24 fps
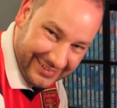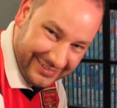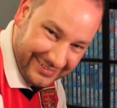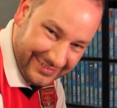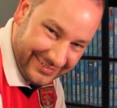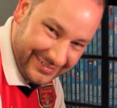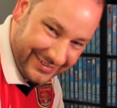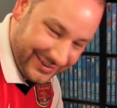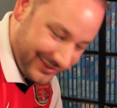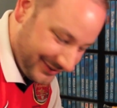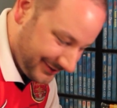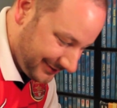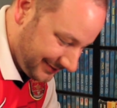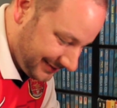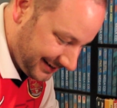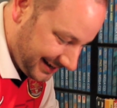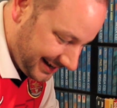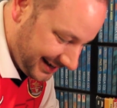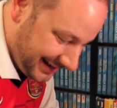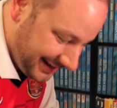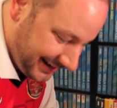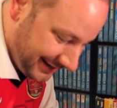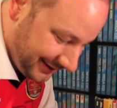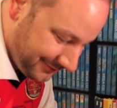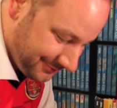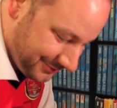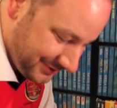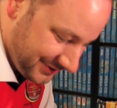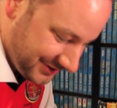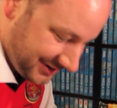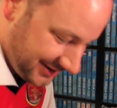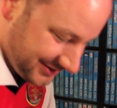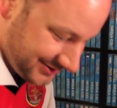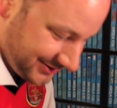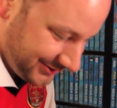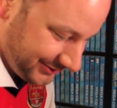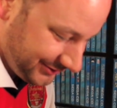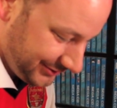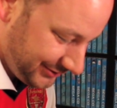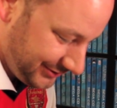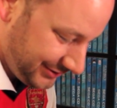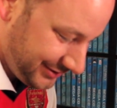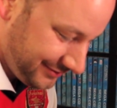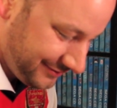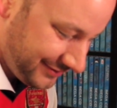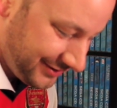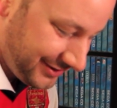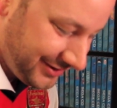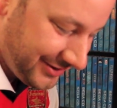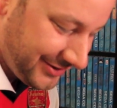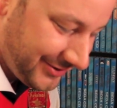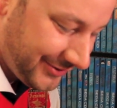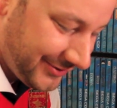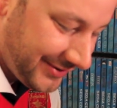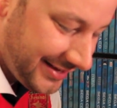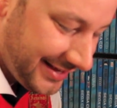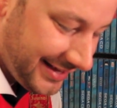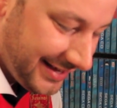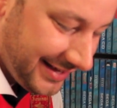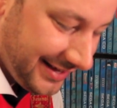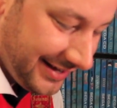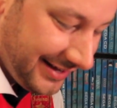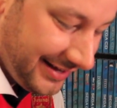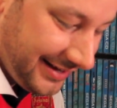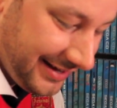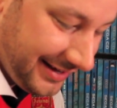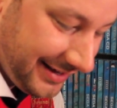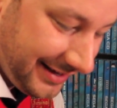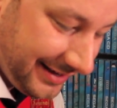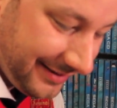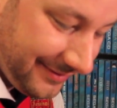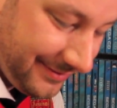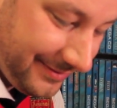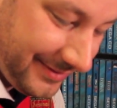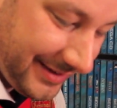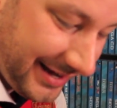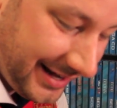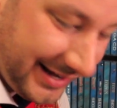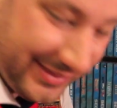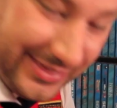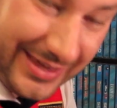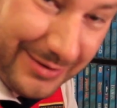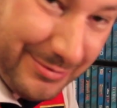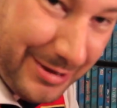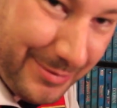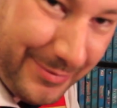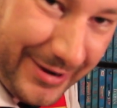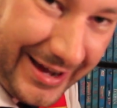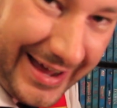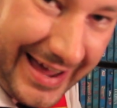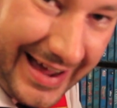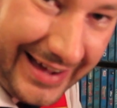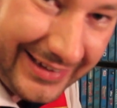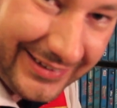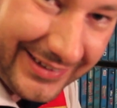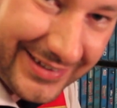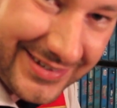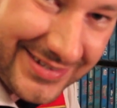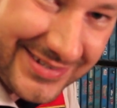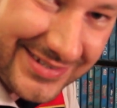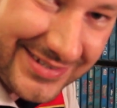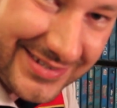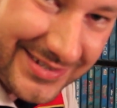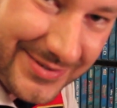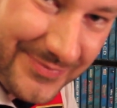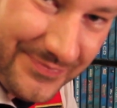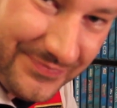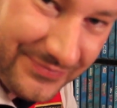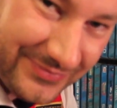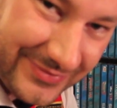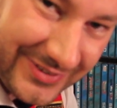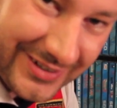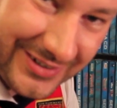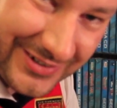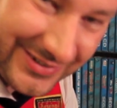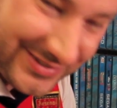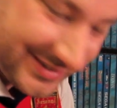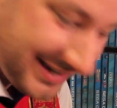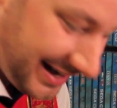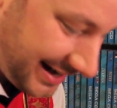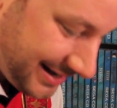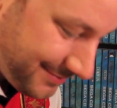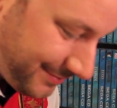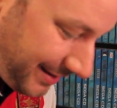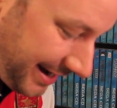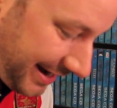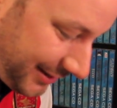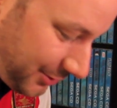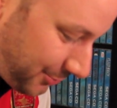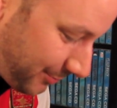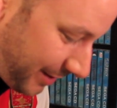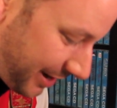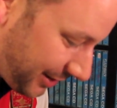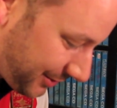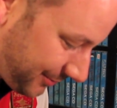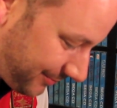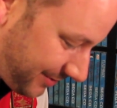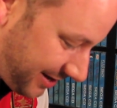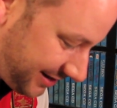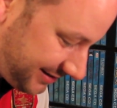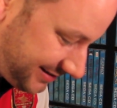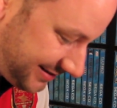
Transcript: another, as we discussed earlier in the video, anything made by Atlus, you just gotta buy it no matter what,